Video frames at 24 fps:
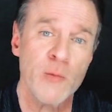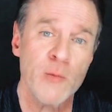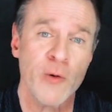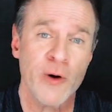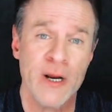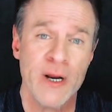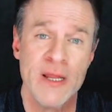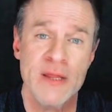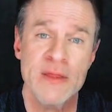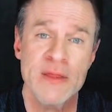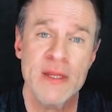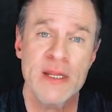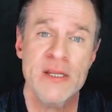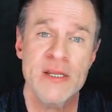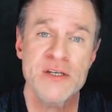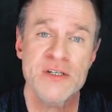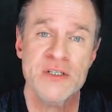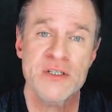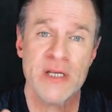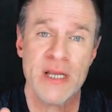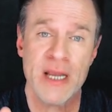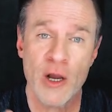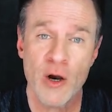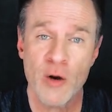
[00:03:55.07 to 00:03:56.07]
We're in this
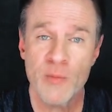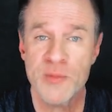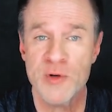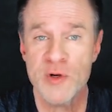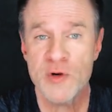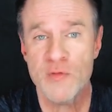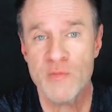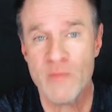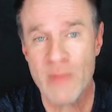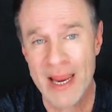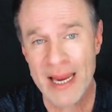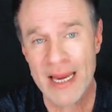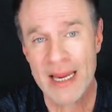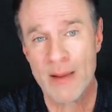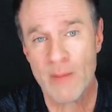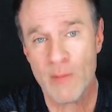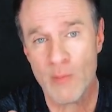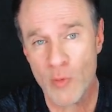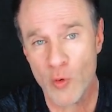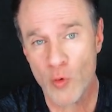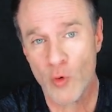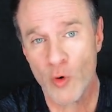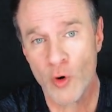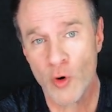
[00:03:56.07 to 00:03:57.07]
to help you make
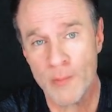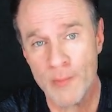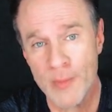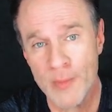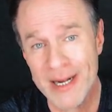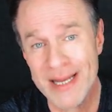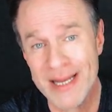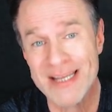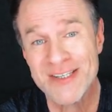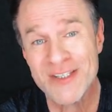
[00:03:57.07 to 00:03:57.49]
more money.